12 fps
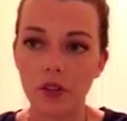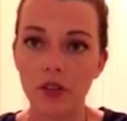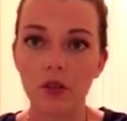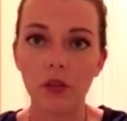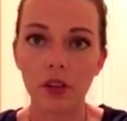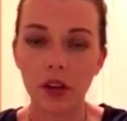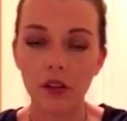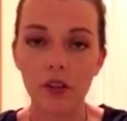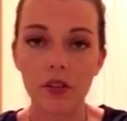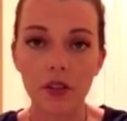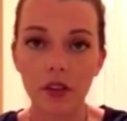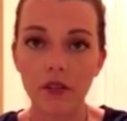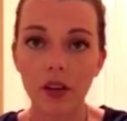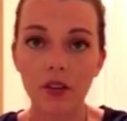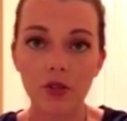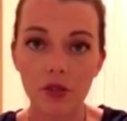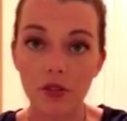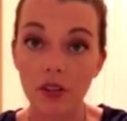to do with yearly stuff yet,
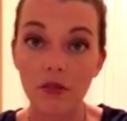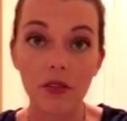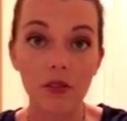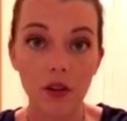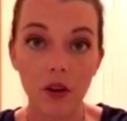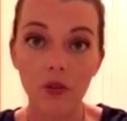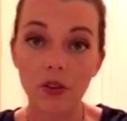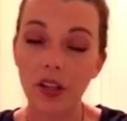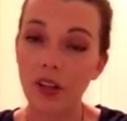just leave it alone.